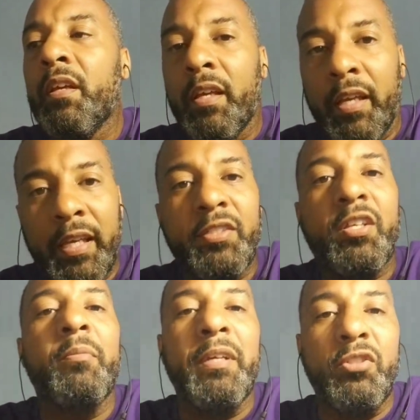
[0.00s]
He's going
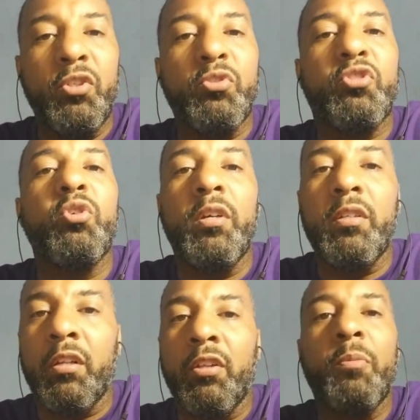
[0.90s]
to be used to it a
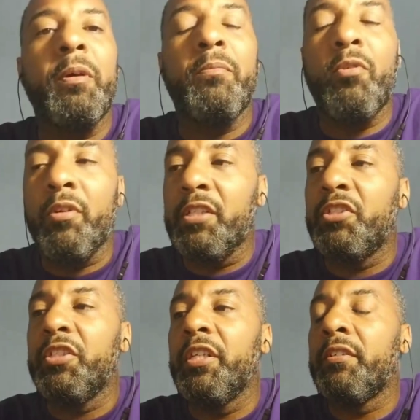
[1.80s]
little bit more this
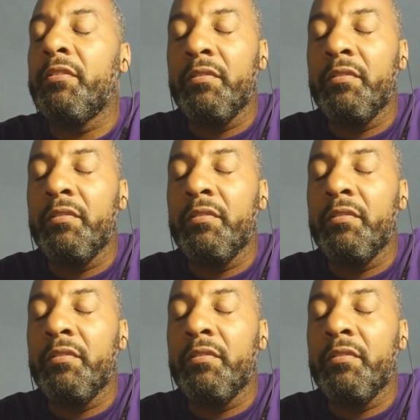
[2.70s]
year.